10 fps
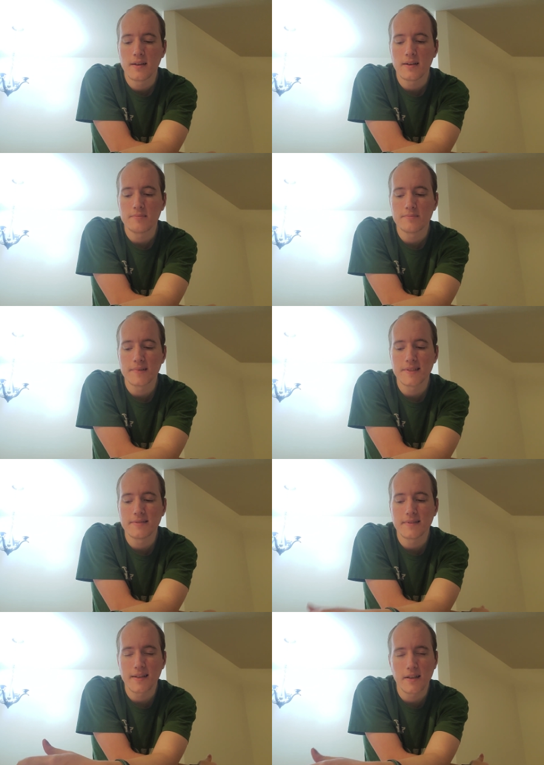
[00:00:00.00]
Um, but
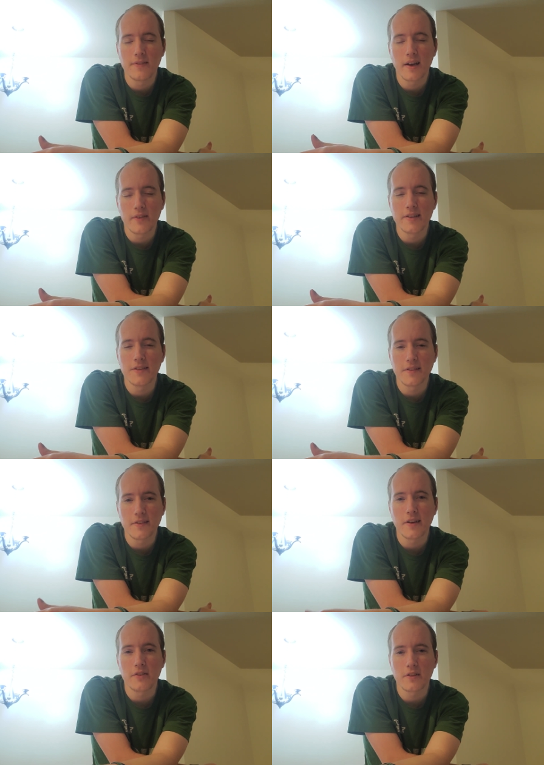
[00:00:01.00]
I love having these
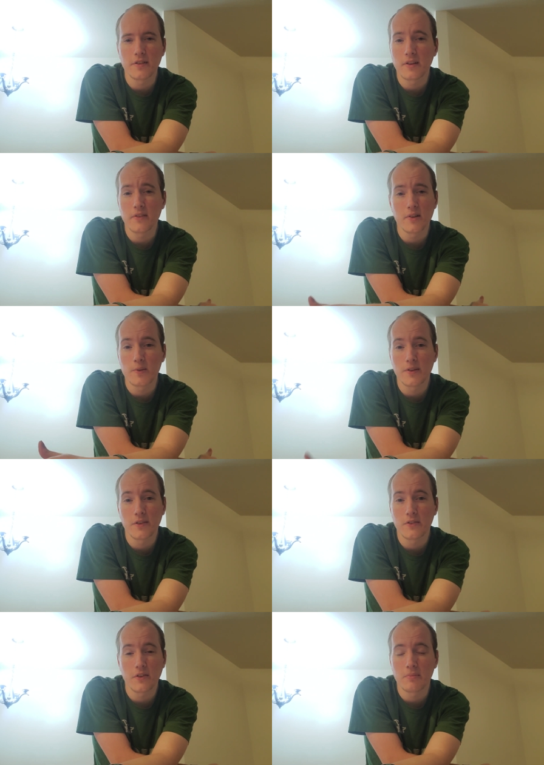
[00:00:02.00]
discussions, even though this
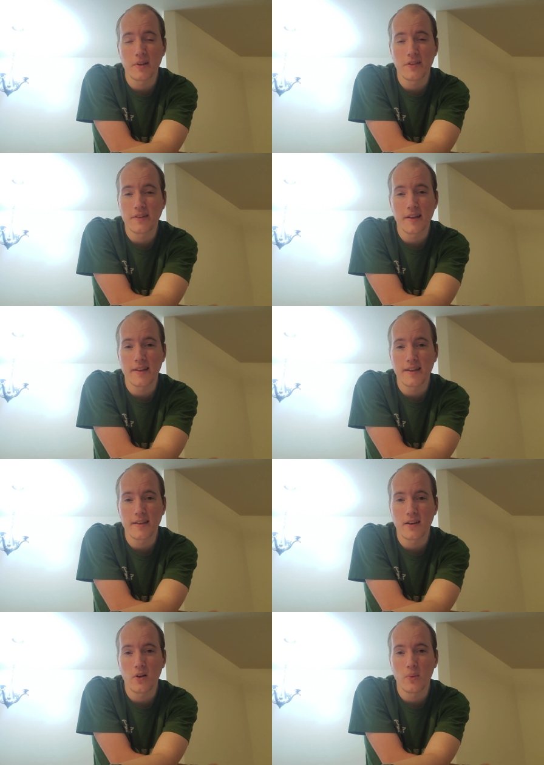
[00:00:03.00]
is just me standing in
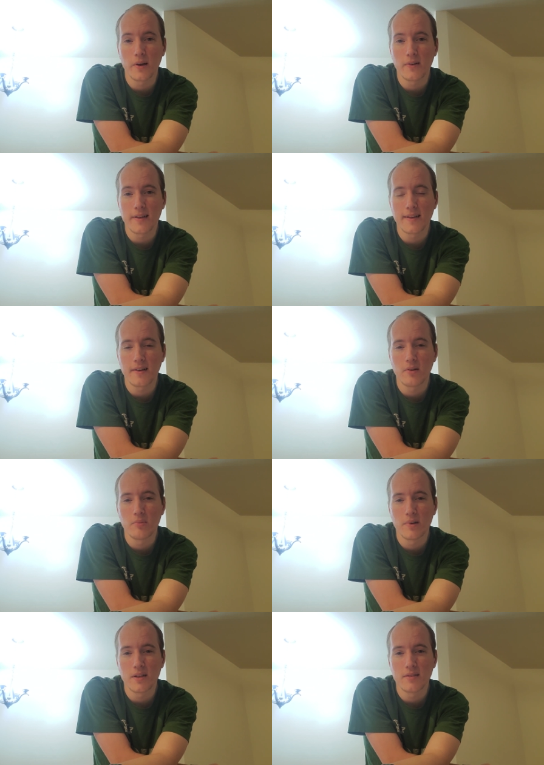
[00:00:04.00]
a hallway right now.
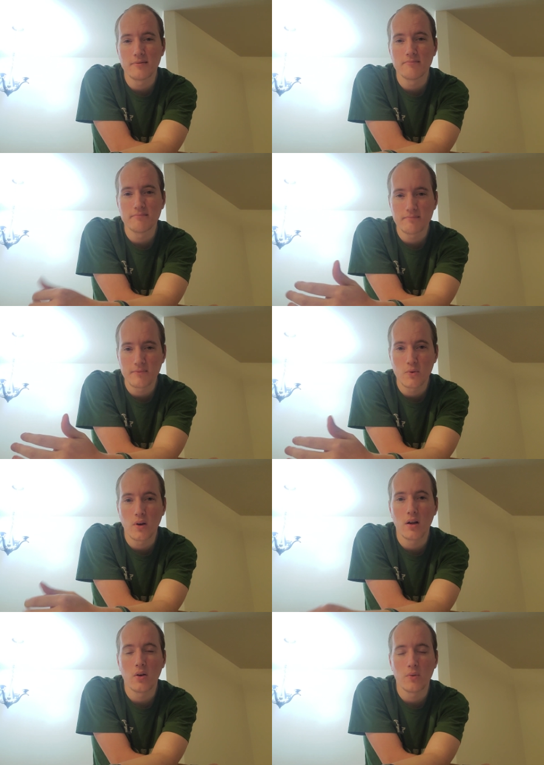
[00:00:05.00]
But you
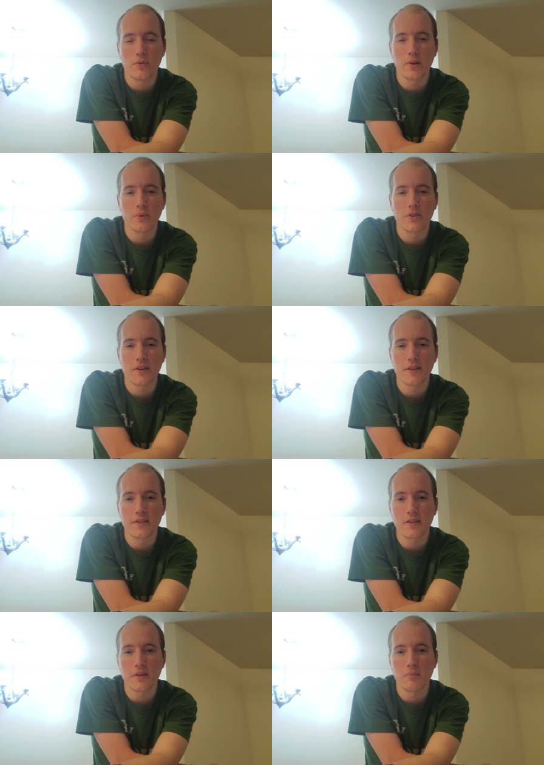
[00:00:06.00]
all hopefully will see this
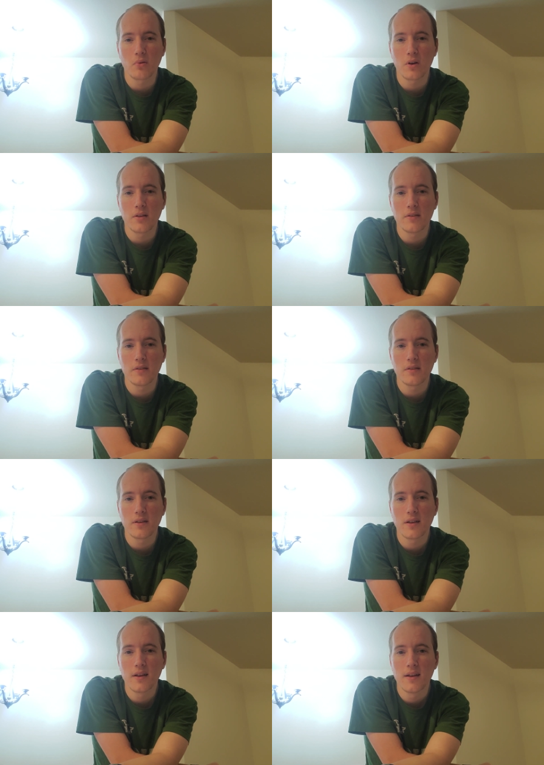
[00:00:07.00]
at some point, and
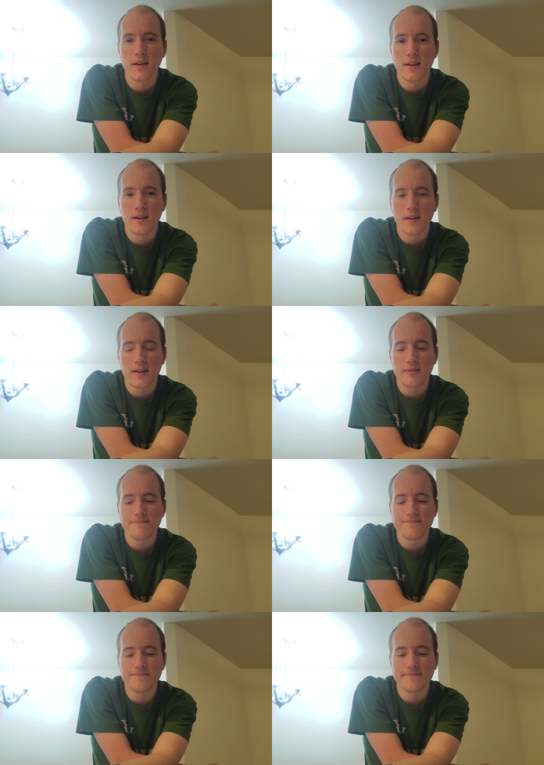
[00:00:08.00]

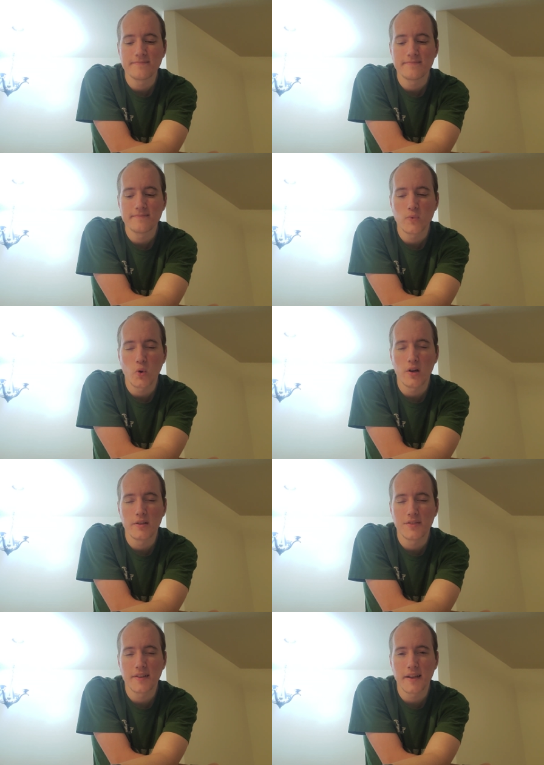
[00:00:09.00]
um, we're all in
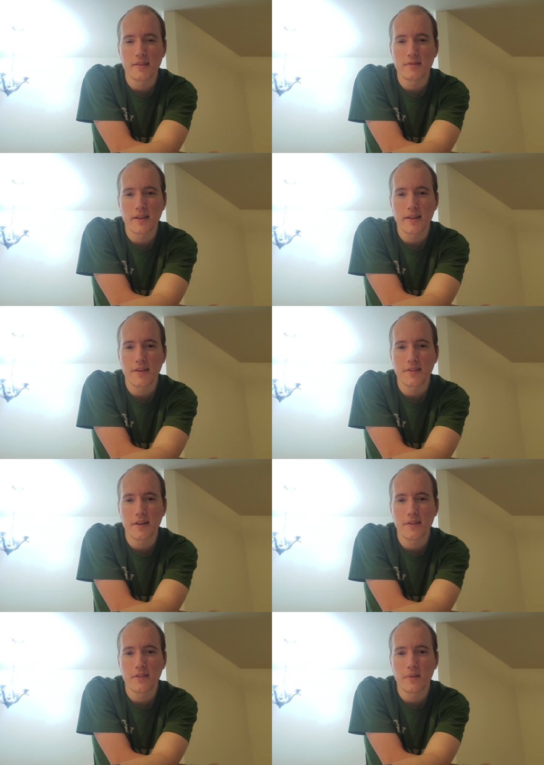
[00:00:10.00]
this together, like I
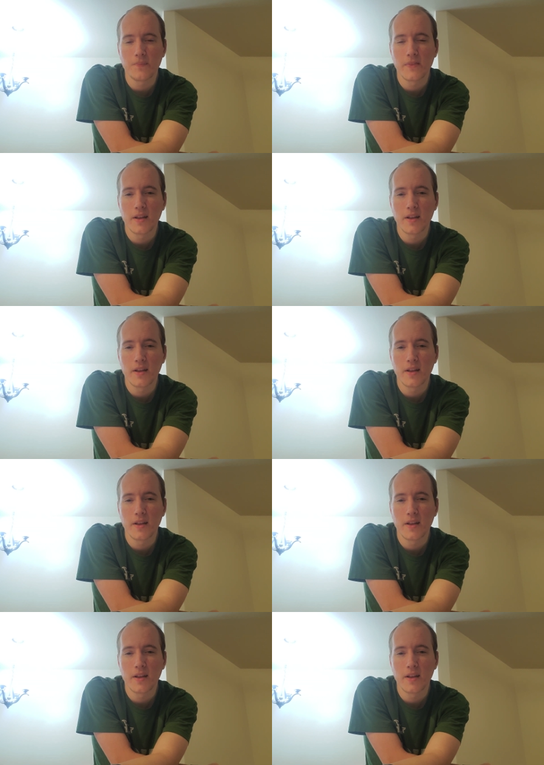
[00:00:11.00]
said. So